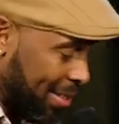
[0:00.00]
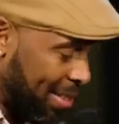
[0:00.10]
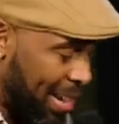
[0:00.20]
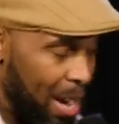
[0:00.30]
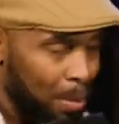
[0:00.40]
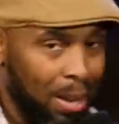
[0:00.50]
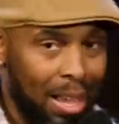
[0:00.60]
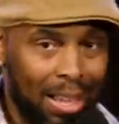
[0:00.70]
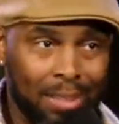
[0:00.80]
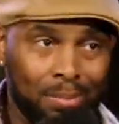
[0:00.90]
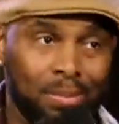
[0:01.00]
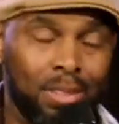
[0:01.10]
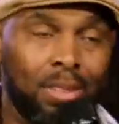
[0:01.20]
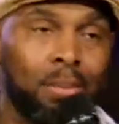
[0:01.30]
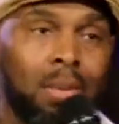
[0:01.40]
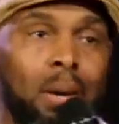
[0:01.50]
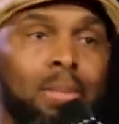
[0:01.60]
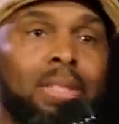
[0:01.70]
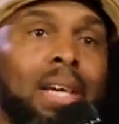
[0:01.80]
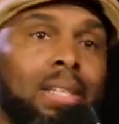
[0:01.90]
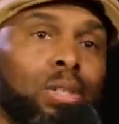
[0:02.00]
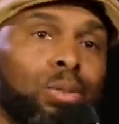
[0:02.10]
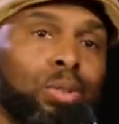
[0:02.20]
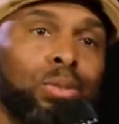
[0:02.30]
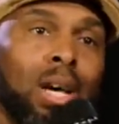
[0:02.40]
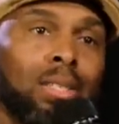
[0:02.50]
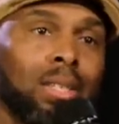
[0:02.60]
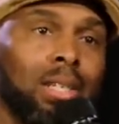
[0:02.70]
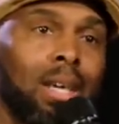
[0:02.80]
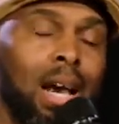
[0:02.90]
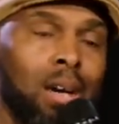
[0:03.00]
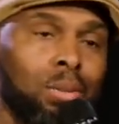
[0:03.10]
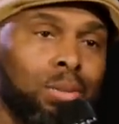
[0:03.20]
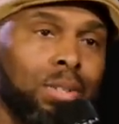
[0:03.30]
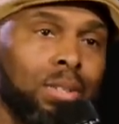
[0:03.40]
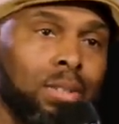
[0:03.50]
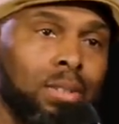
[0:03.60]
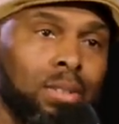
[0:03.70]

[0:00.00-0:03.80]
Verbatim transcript: barn. Now I'm like, your mom and dad told you not to leave the house.